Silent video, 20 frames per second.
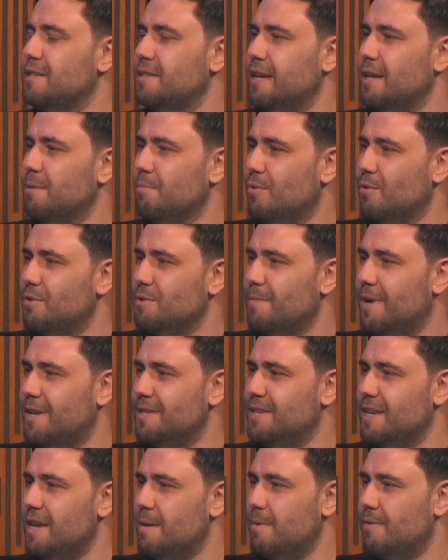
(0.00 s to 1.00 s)
see them push Man
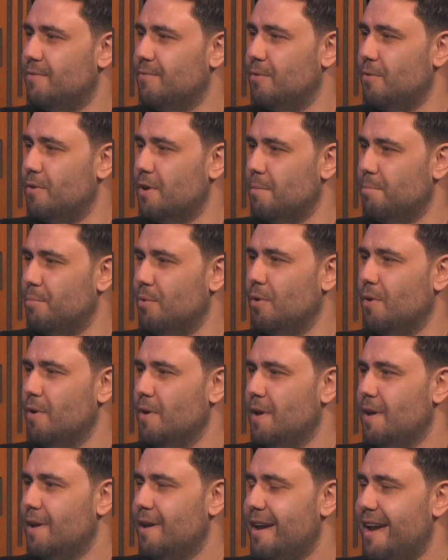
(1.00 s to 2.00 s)
City a bit further. But
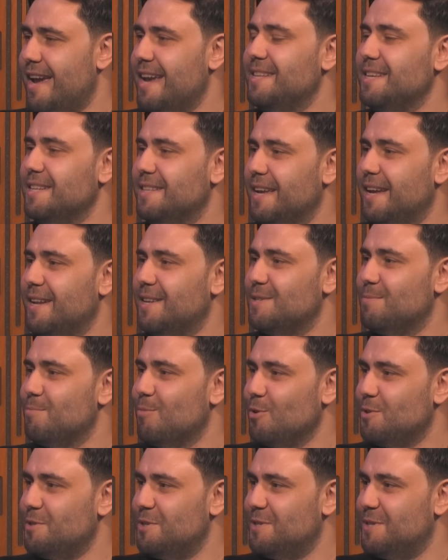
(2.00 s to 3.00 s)
I think they did as
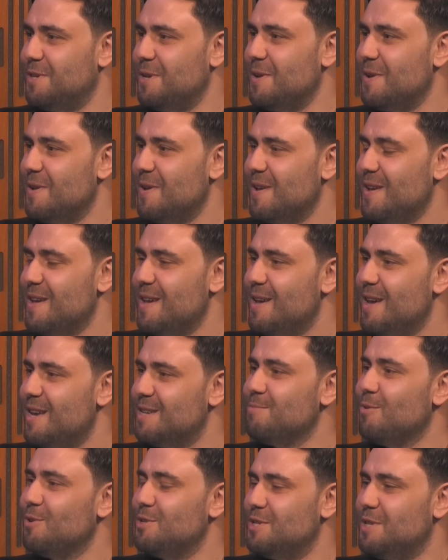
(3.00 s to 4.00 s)
much as they,
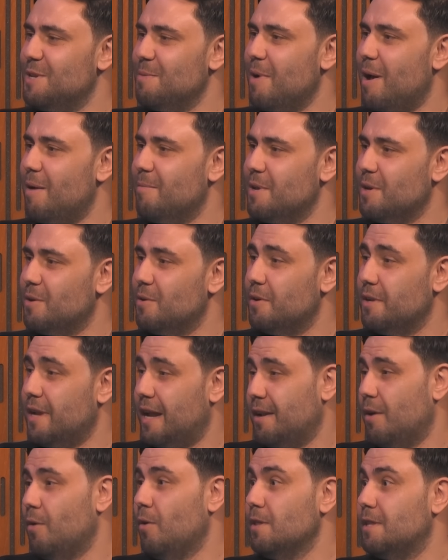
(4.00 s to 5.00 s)
as much as they probably could.
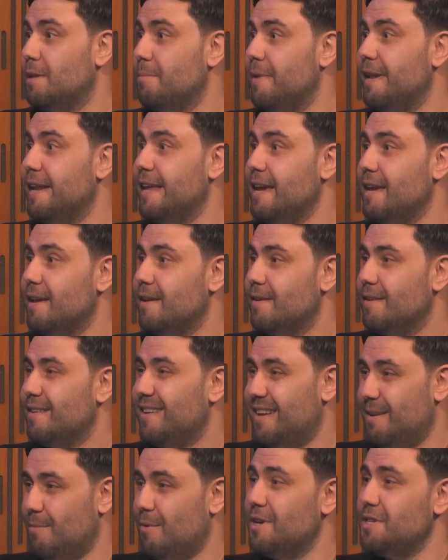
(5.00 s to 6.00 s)
And ultimately,
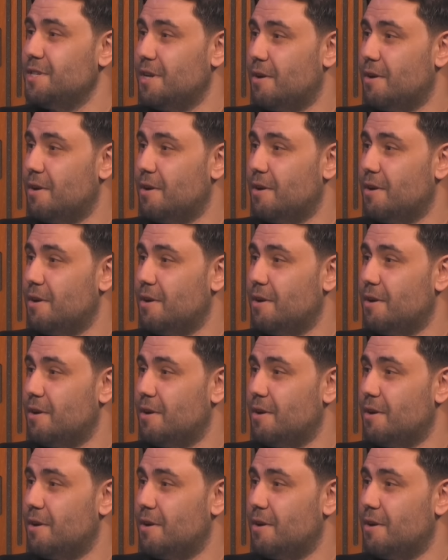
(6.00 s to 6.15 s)
it was